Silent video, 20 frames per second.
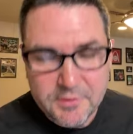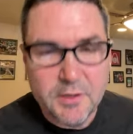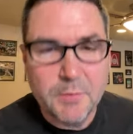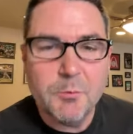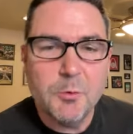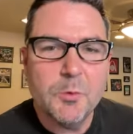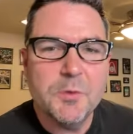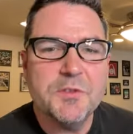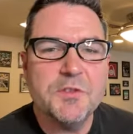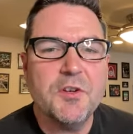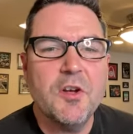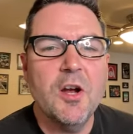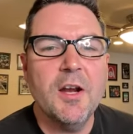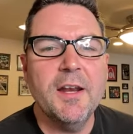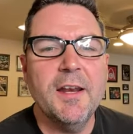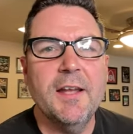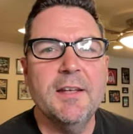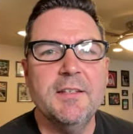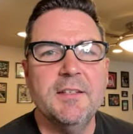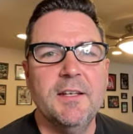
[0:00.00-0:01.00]
#1 song in
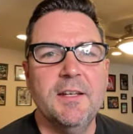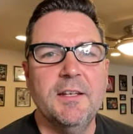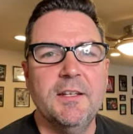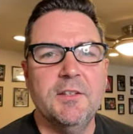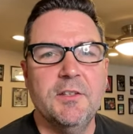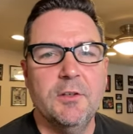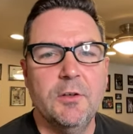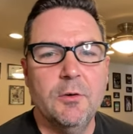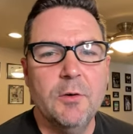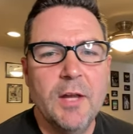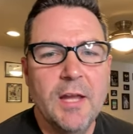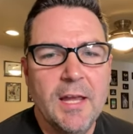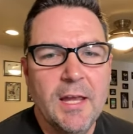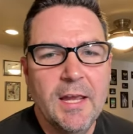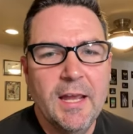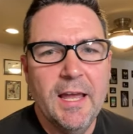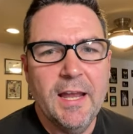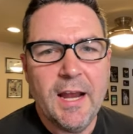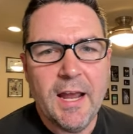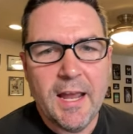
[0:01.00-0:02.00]
1992.
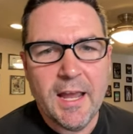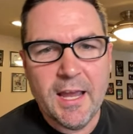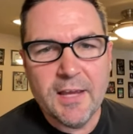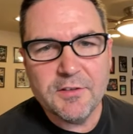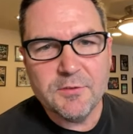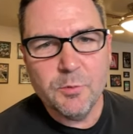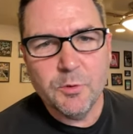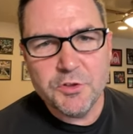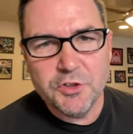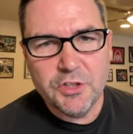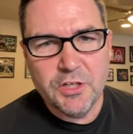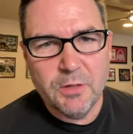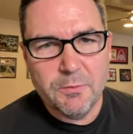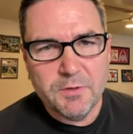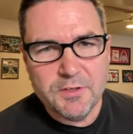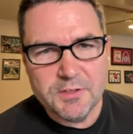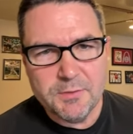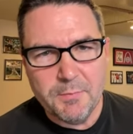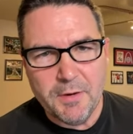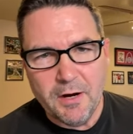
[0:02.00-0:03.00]
And I asked, was she a
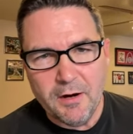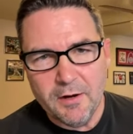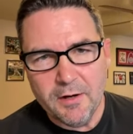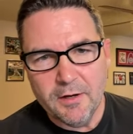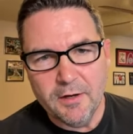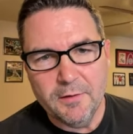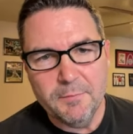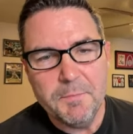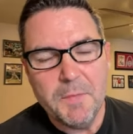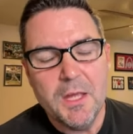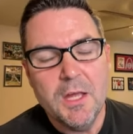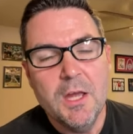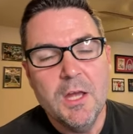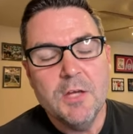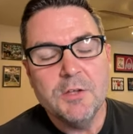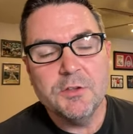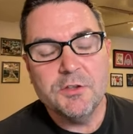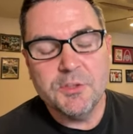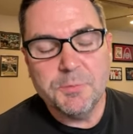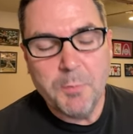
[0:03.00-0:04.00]
Miss America?
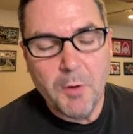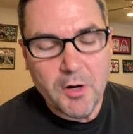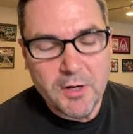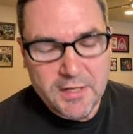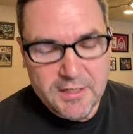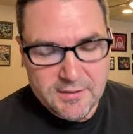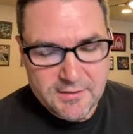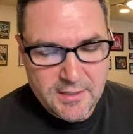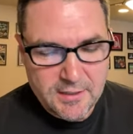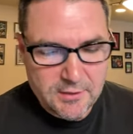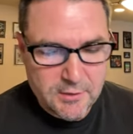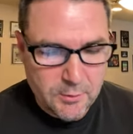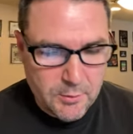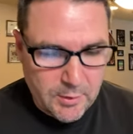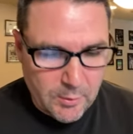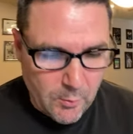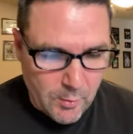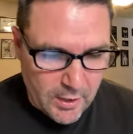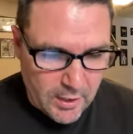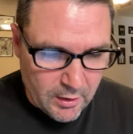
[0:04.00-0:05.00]
So Sparky's not
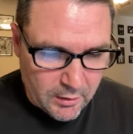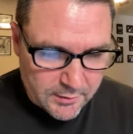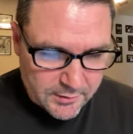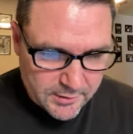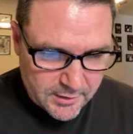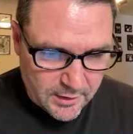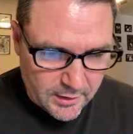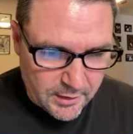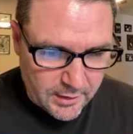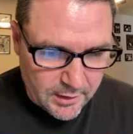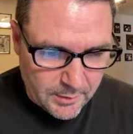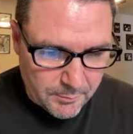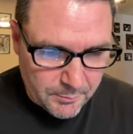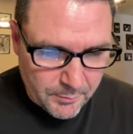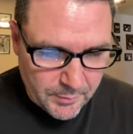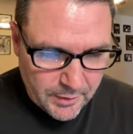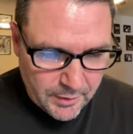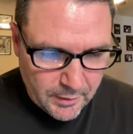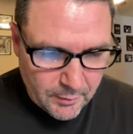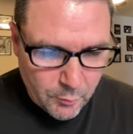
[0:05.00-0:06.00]
doing well.
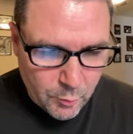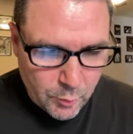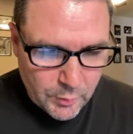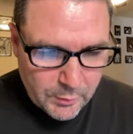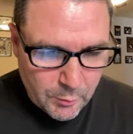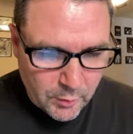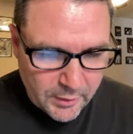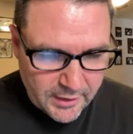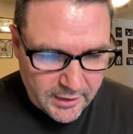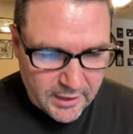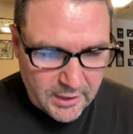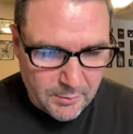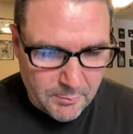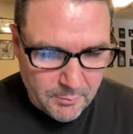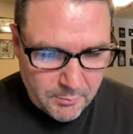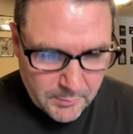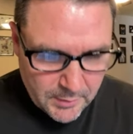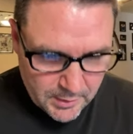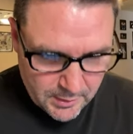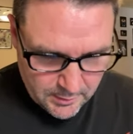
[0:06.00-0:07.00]
We will get
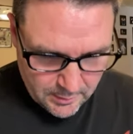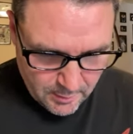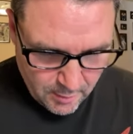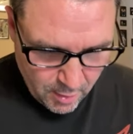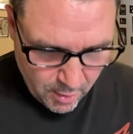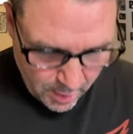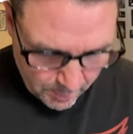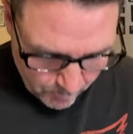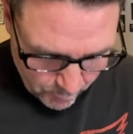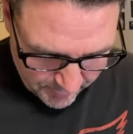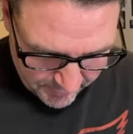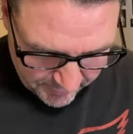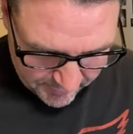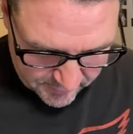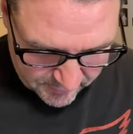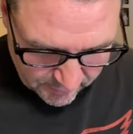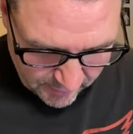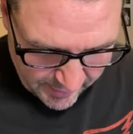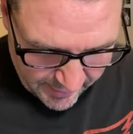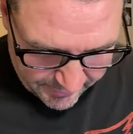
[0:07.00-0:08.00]
him on one of
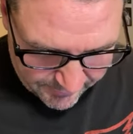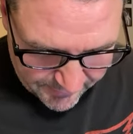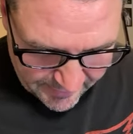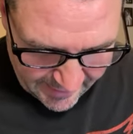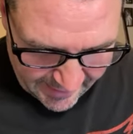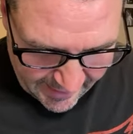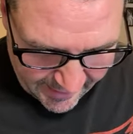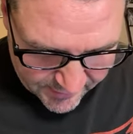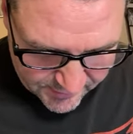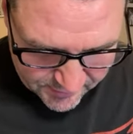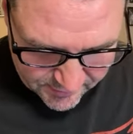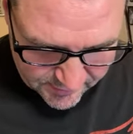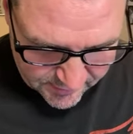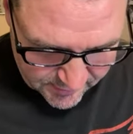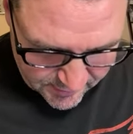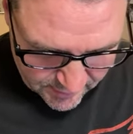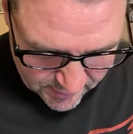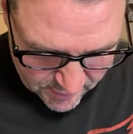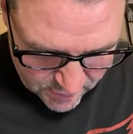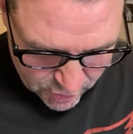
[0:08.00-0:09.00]
these live casts
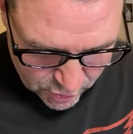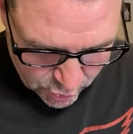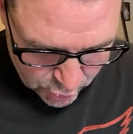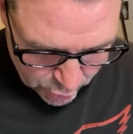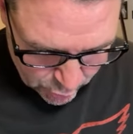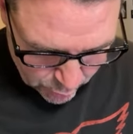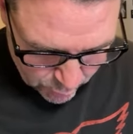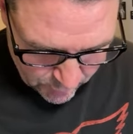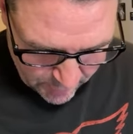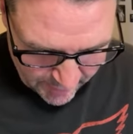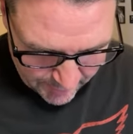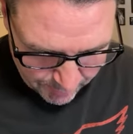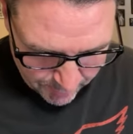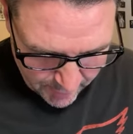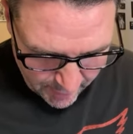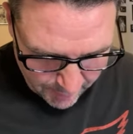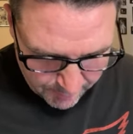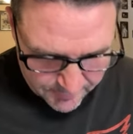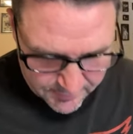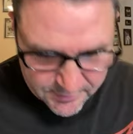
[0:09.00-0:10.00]
soon, I
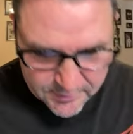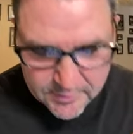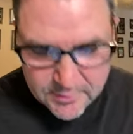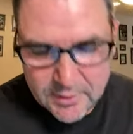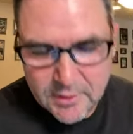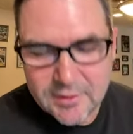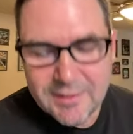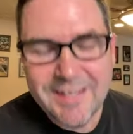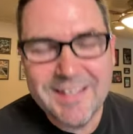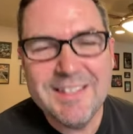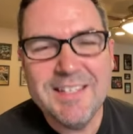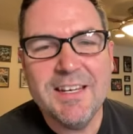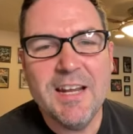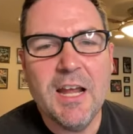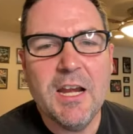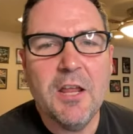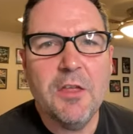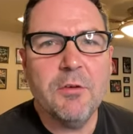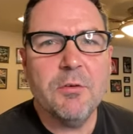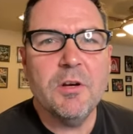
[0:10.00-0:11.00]
promise.
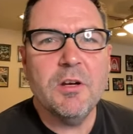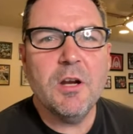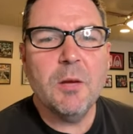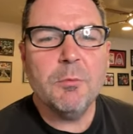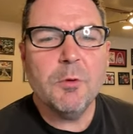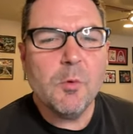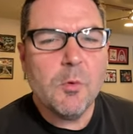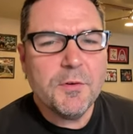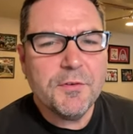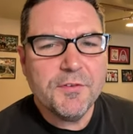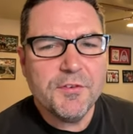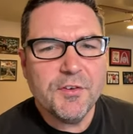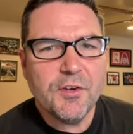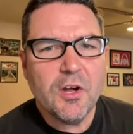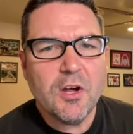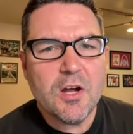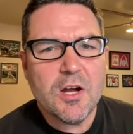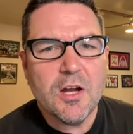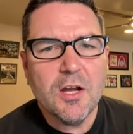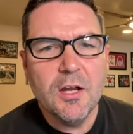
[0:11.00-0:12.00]
1993 #1
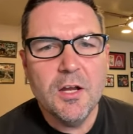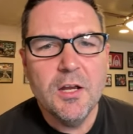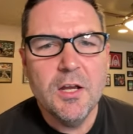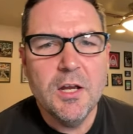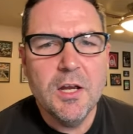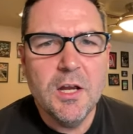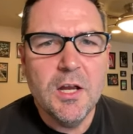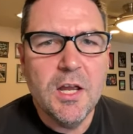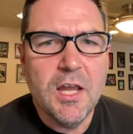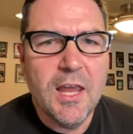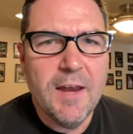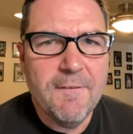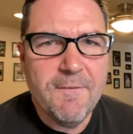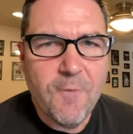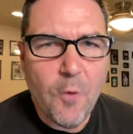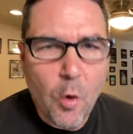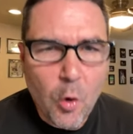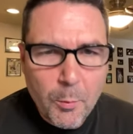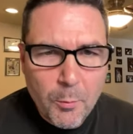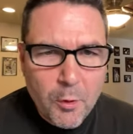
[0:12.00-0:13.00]
song,
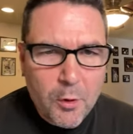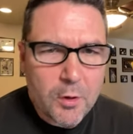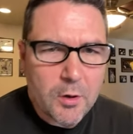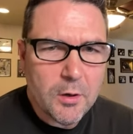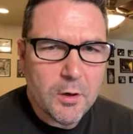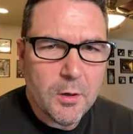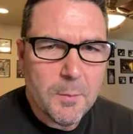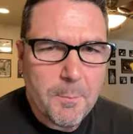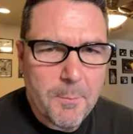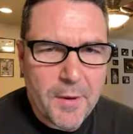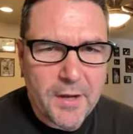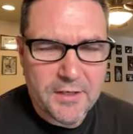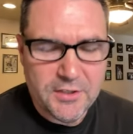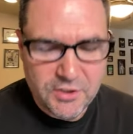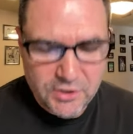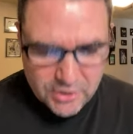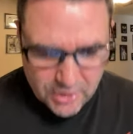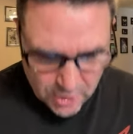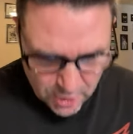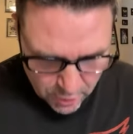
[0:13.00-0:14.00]
Informer by
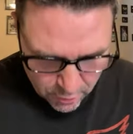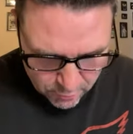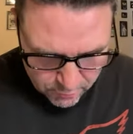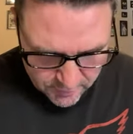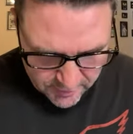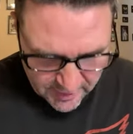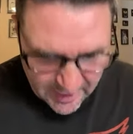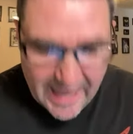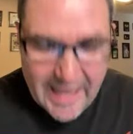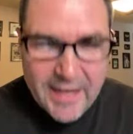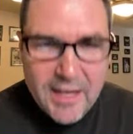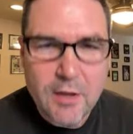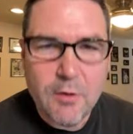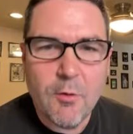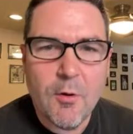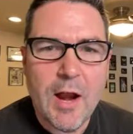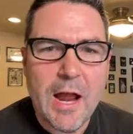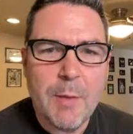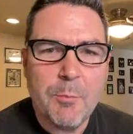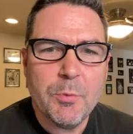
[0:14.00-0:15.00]
Snow, Canadian
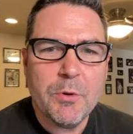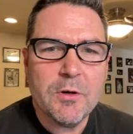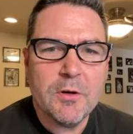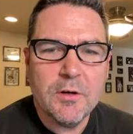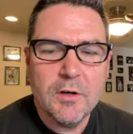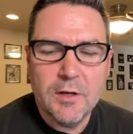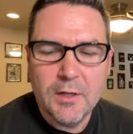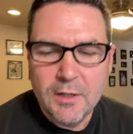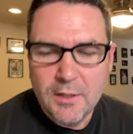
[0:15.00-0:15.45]
rapper.